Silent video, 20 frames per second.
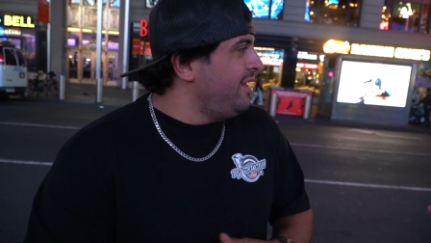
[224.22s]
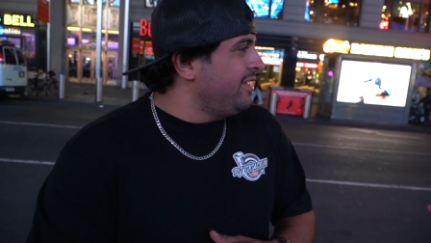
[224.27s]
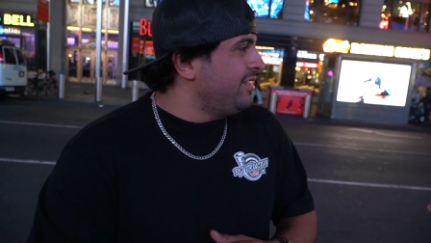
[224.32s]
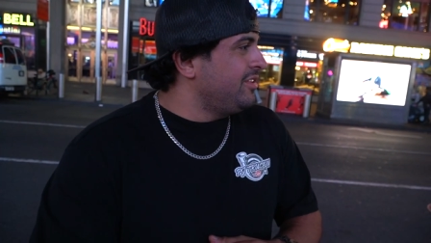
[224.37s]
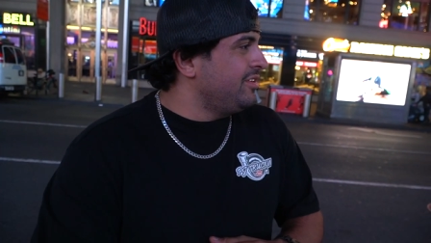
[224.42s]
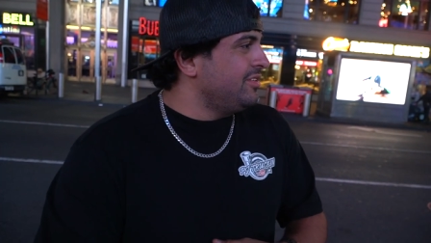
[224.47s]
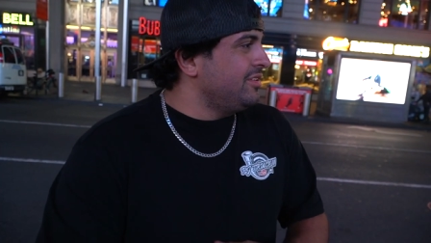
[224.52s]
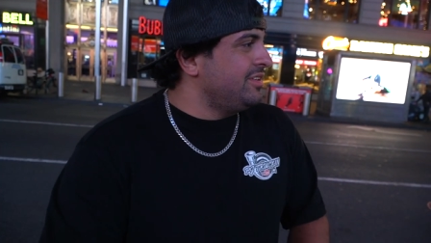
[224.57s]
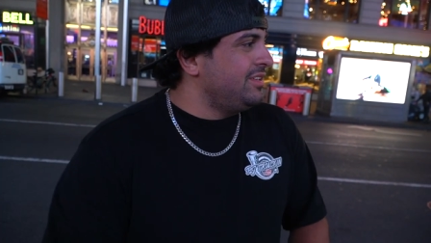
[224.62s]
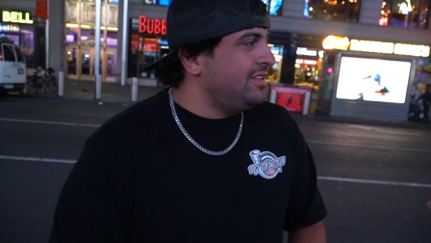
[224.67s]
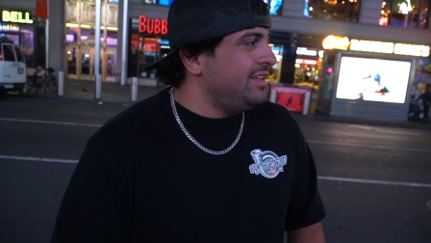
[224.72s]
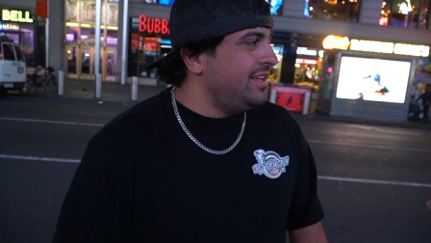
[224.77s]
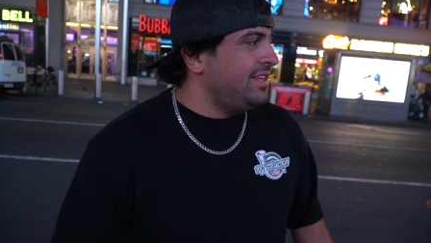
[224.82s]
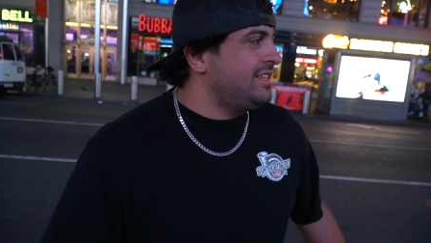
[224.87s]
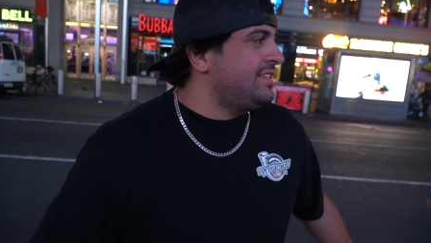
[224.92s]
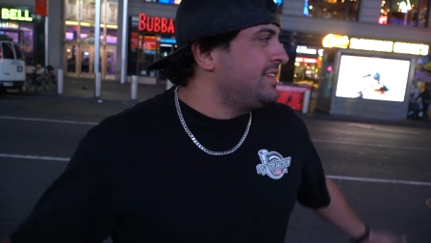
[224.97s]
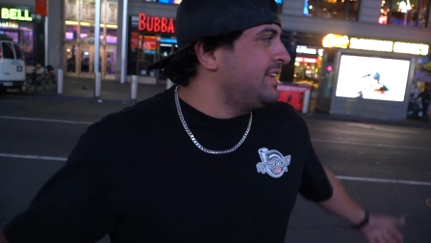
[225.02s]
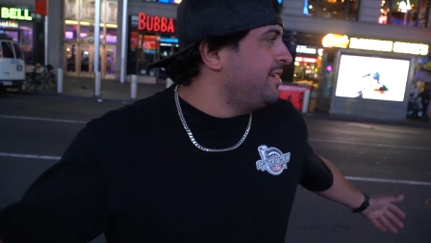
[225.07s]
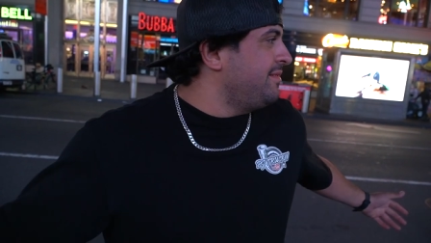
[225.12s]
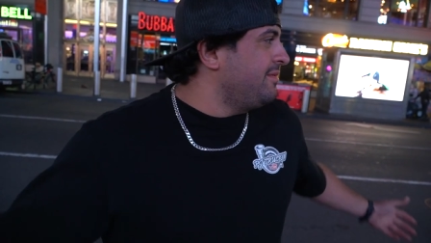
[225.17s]
dude,
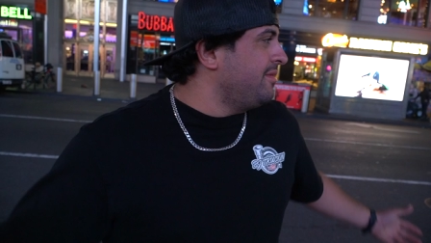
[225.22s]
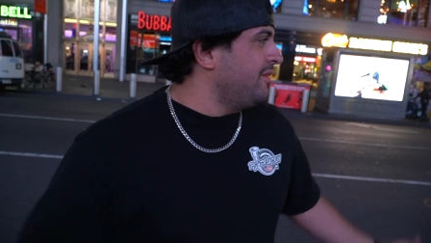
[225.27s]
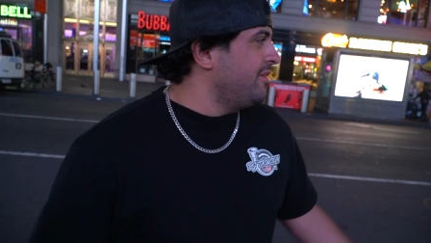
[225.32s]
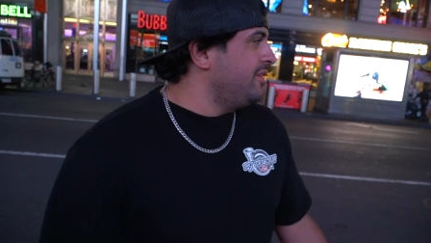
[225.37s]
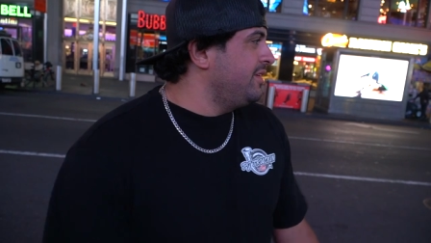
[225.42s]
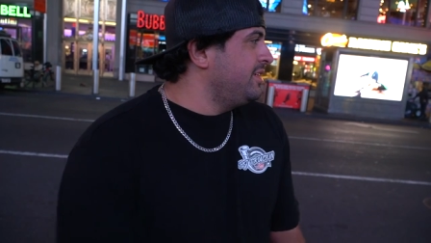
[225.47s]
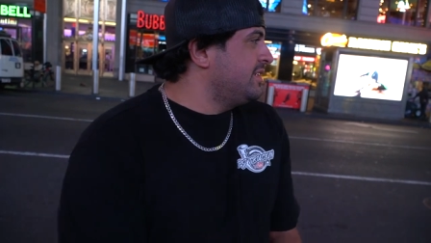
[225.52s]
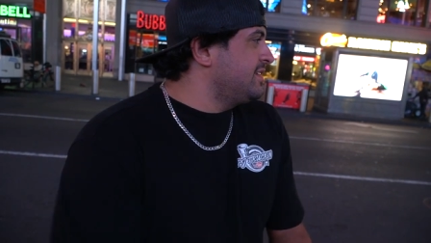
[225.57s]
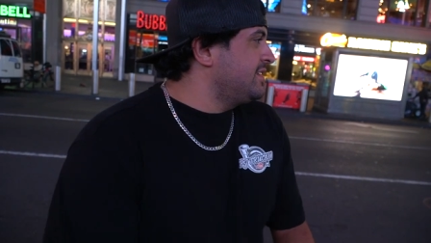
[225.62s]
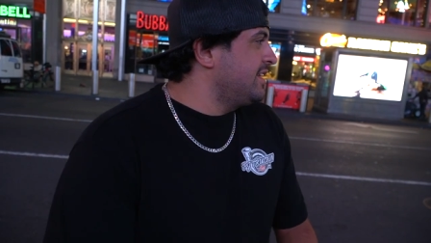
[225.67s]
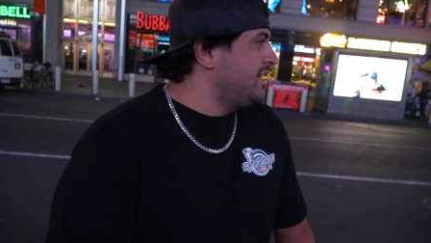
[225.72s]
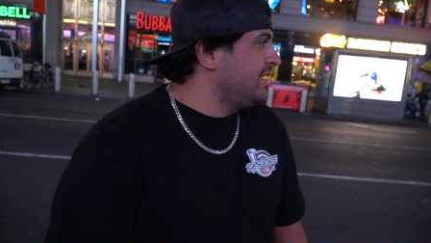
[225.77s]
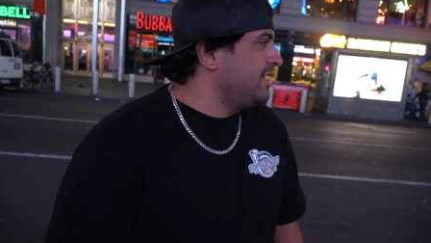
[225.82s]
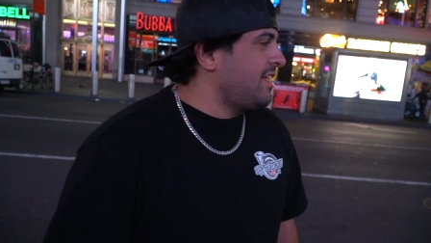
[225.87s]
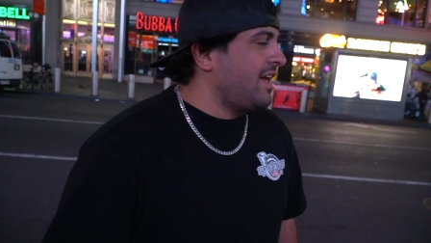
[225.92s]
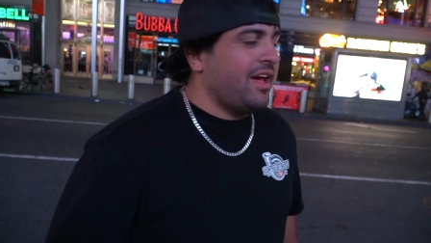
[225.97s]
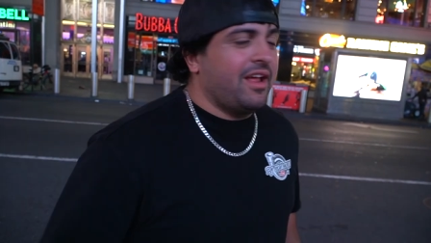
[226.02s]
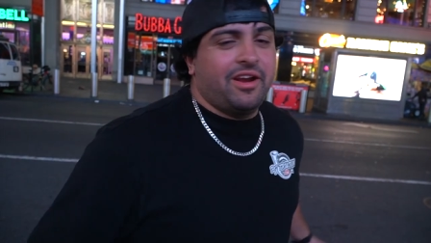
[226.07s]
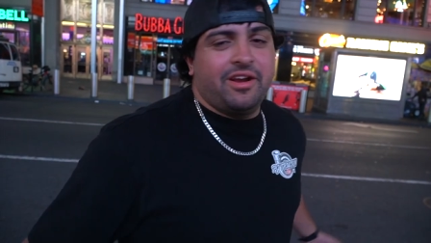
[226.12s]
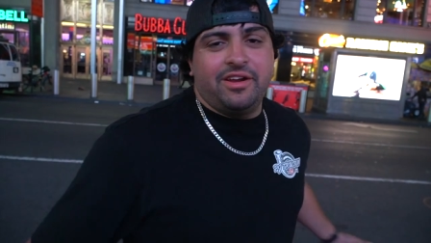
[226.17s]
insane, bro, insane.
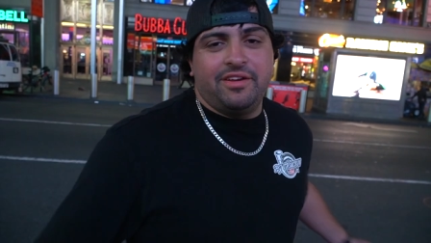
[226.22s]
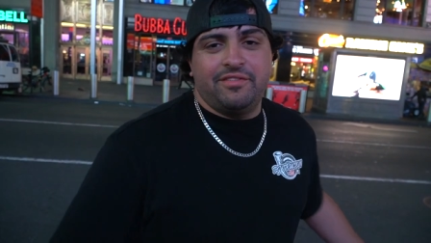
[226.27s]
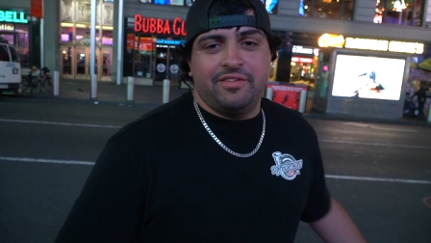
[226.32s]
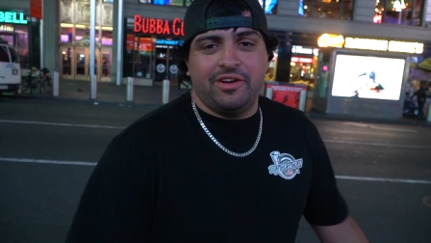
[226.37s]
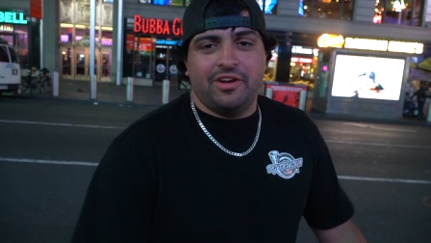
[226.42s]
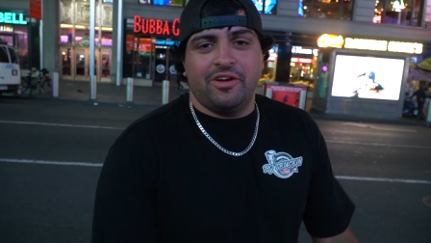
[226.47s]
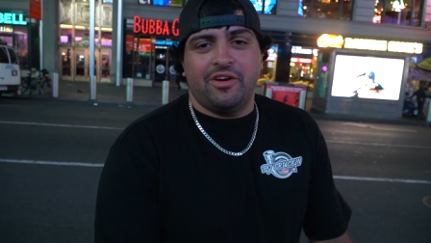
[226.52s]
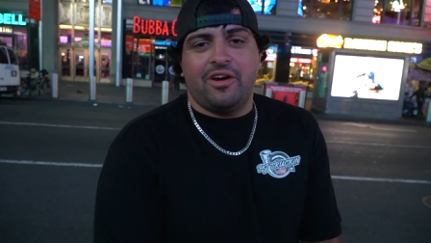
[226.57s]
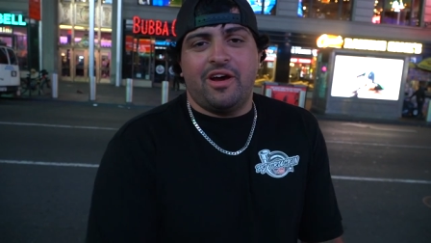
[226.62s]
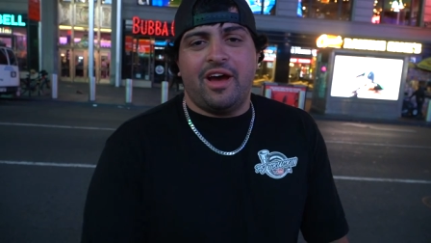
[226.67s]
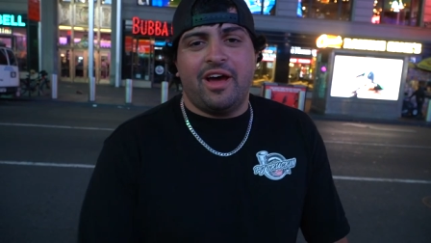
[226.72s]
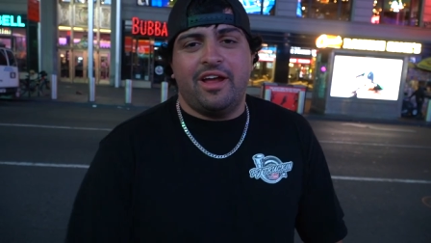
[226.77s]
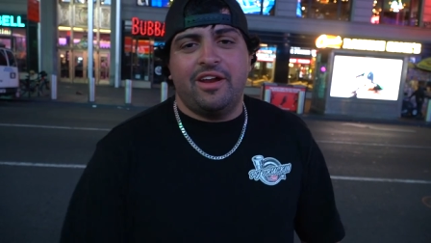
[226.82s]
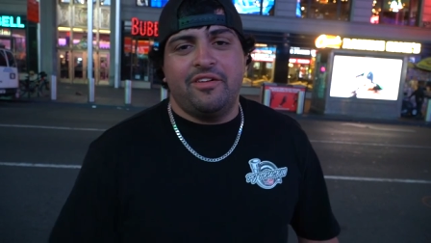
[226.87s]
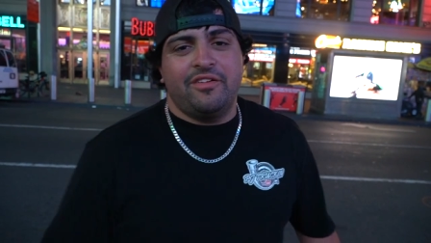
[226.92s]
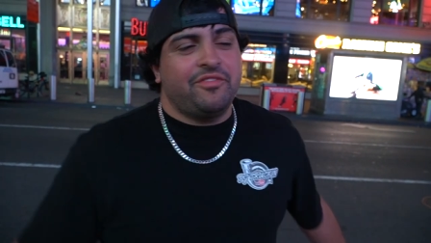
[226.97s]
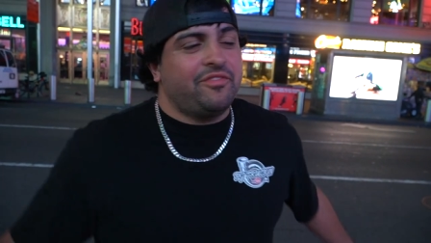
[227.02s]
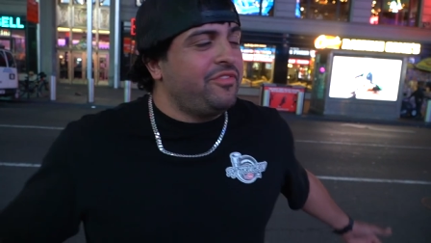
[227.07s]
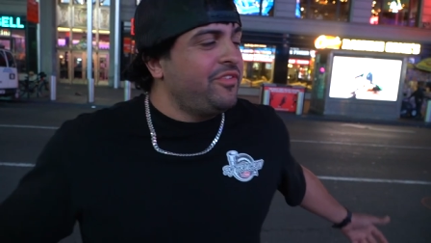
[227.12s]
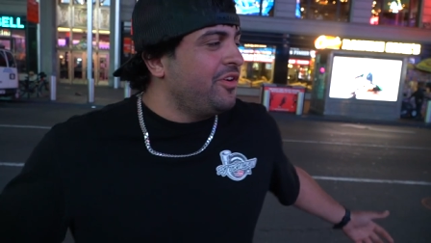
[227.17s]
I don't even know how
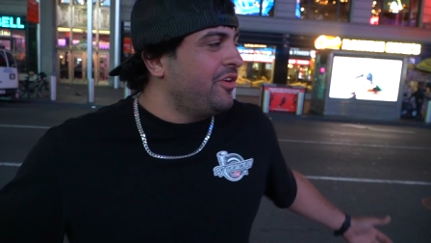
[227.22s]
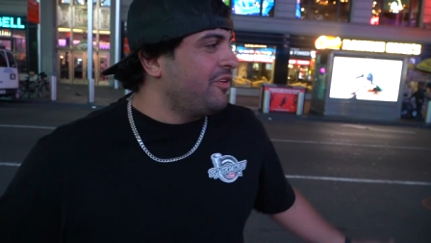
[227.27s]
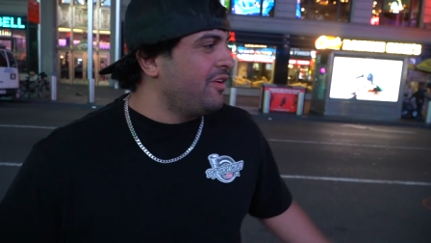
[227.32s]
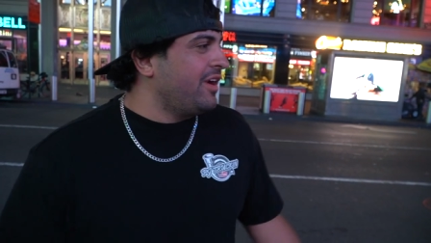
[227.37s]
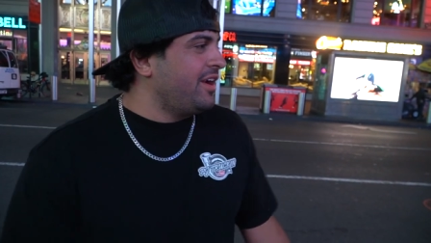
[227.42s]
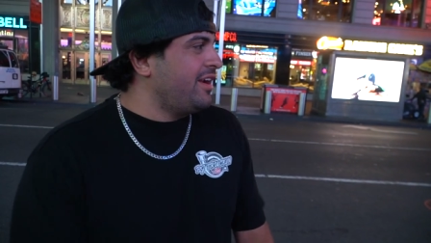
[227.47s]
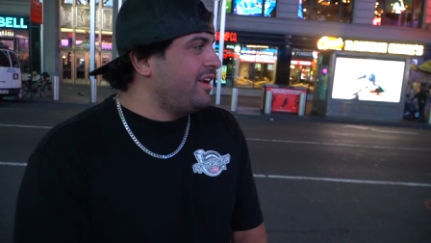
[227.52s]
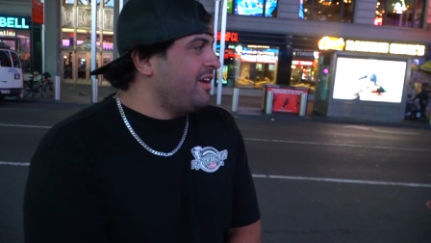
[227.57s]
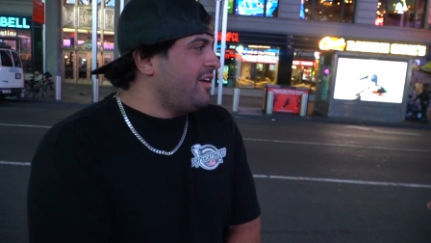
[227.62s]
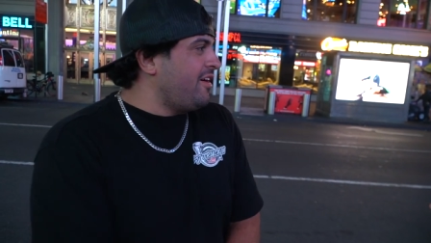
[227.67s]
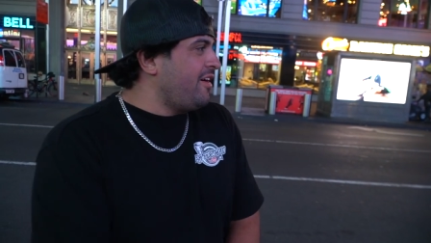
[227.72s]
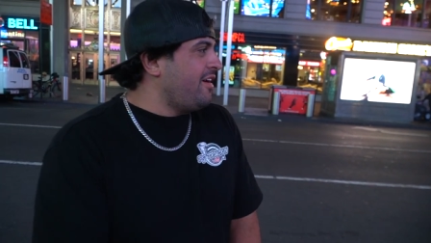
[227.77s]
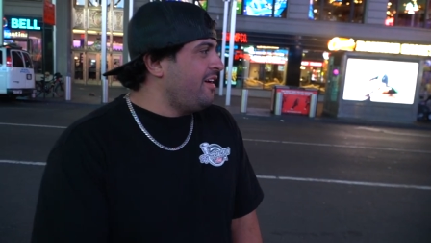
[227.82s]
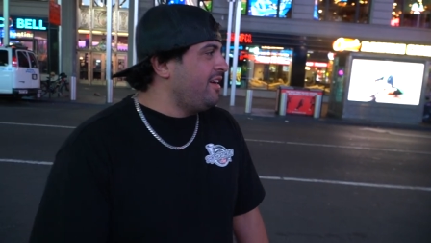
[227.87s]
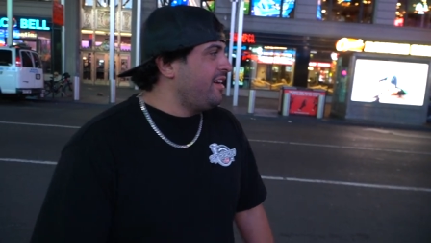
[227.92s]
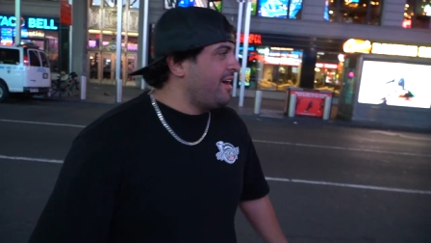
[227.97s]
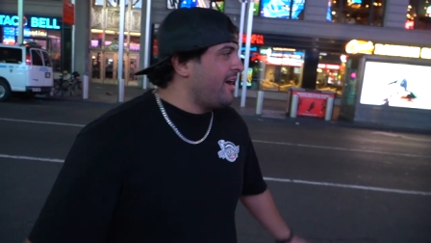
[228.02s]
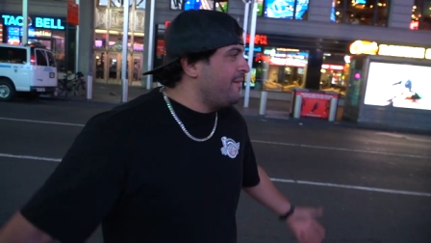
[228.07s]
to feel right now.